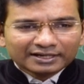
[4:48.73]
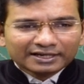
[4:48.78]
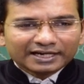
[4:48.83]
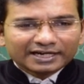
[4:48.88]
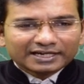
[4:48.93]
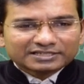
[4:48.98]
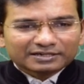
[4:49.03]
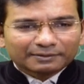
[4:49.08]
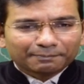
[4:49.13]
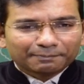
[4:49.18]

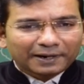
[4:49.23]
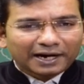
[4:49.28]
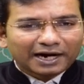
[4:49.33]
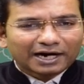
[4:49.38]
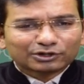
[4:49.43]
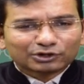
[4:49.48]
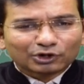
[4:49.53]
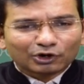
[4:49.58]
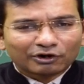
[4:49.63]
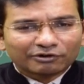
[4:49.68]
as a
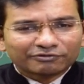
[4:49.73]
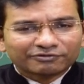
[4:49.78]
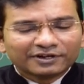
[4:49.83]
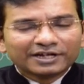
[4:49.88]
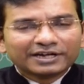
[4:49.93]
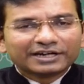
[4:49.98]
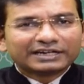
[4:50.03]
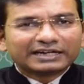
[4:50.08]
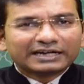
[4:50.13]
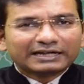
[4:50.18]
part of
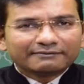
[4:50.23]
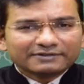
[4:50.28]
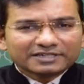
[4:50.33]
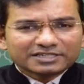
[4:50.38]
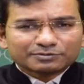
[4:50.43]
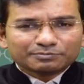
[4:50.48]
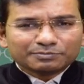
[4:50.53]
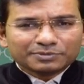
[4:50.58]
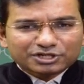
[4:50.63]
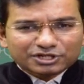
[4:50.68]
Navy's
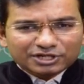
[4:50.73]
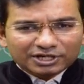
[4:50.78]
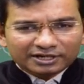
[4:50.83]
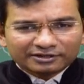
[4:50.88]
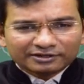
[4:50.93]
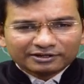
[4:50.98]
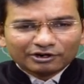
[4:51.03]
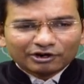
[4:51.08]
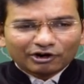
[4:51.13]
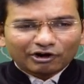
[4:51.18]

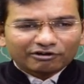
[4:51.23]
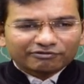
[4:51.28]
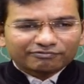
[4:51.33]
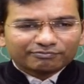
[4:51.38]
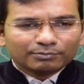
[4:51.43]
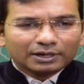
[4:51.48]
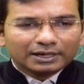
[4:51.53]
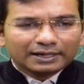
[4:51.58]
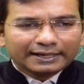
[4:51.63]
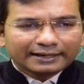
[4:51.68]
mission of
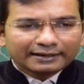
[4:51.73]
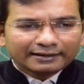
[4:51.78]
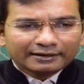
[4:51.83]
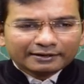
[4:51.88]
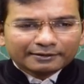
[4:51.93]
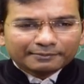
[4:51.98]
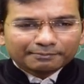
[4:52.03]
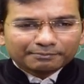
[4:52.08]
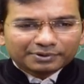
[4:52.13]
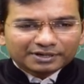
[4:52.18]
building
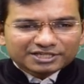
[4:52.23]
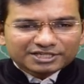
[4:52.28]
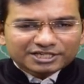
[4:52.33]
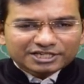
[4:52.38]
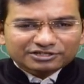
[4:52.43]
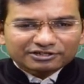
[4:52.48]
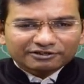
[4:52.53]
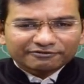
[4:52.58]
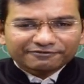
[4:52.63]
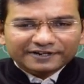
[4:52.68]

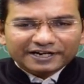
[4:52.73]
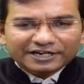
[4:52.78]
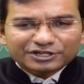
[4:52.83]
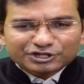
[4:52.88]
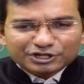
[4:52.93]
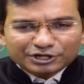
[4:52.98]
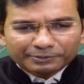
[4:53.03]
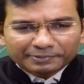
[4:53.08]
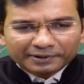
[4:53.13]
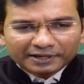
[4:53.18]
bridges of
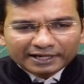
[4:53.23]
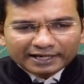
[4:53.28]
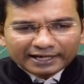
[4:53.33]
friendship